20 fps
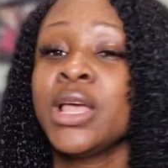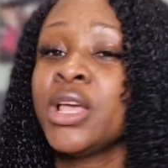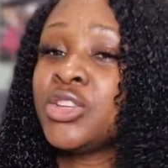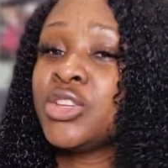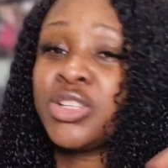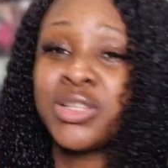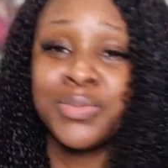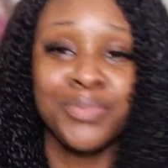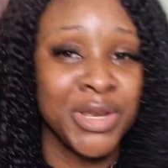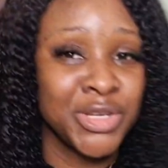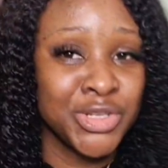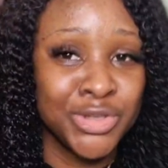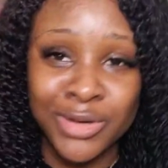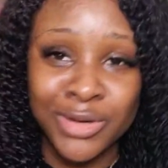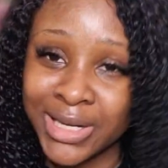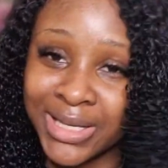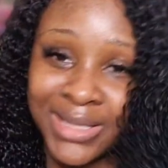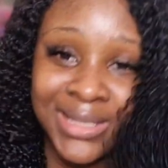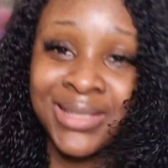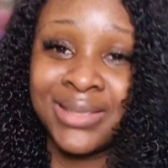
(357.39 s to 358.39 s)
just
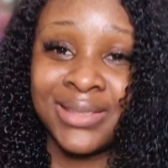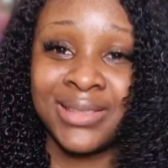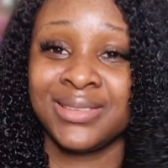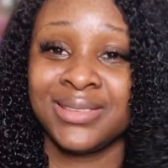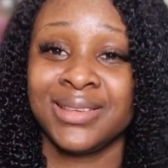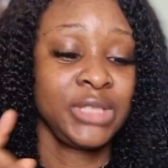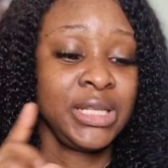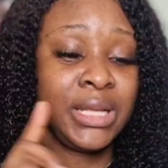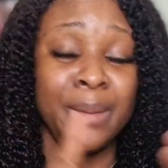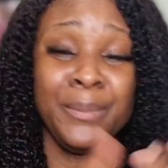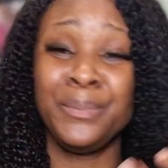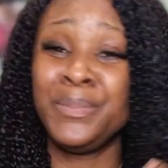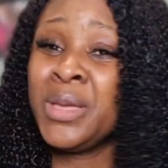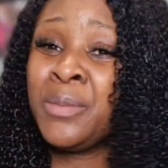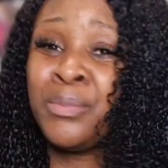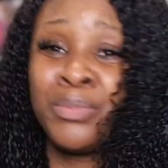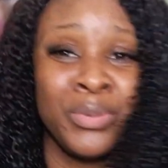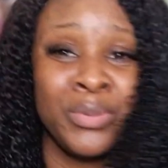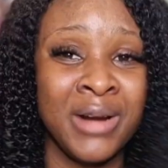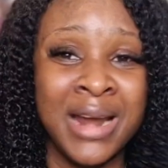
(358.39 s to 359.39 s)
mention it.
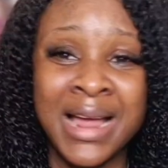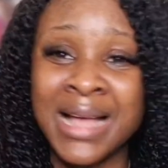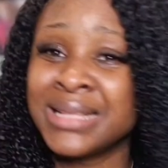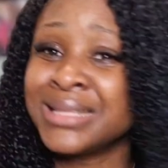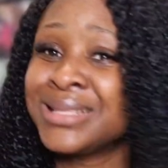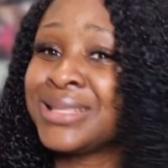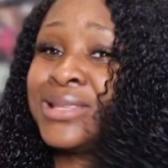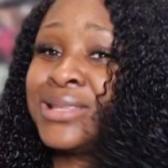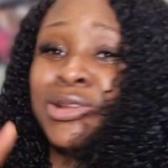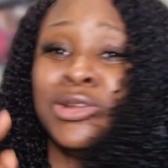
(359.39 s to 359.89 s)
Big brands,